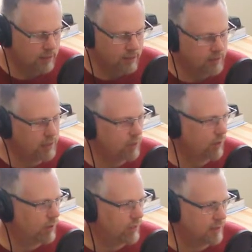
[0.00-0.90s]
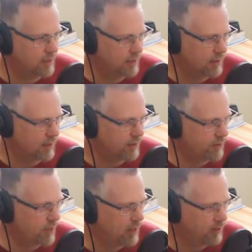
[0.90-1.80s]
sequence, this
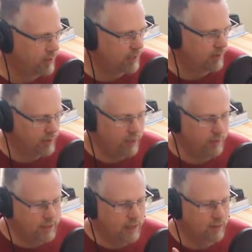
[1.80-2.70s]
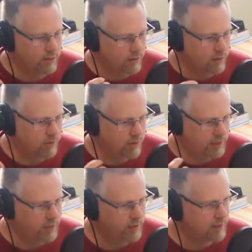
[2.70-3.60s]
liftoff, whatever. They would download those
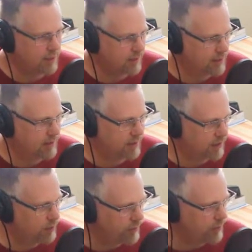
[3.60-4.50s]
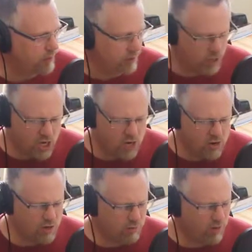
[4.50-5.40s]
routines into this computer, this
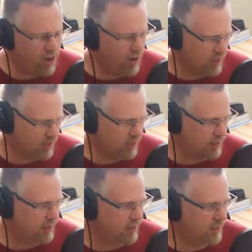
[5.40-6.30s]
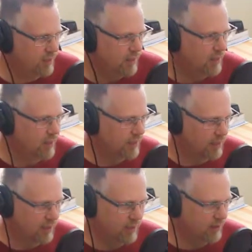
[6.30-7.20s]
huge box, a
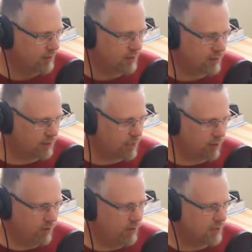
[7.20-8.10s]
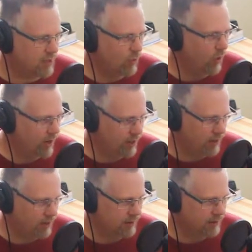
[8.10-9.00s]
couple of foot
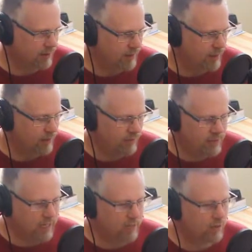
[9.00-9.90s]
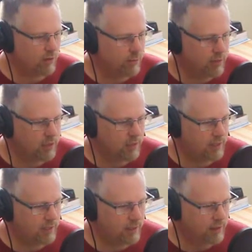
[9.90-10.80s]
square. Would download them into
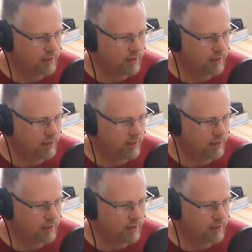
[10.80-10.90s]
the